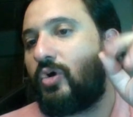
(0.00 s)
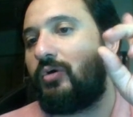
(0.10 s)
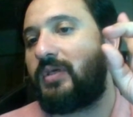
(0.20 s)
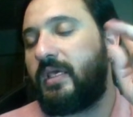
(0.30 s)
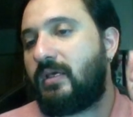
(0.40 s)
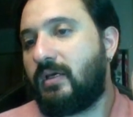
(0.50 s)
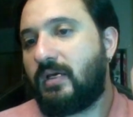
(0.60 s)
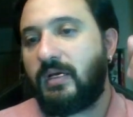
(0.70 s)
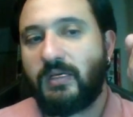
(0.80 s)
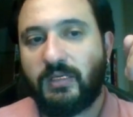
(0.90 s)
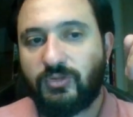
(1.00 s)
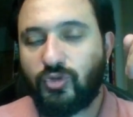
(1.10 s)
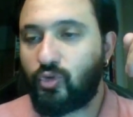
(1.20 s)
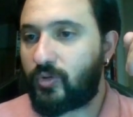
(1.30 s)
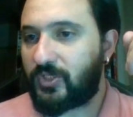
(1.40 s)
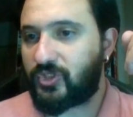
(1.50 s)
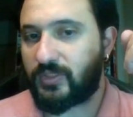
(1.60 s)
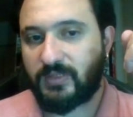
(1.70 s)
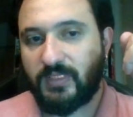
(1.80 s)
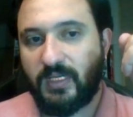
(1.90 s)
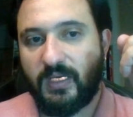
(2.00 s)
Okay, two questions.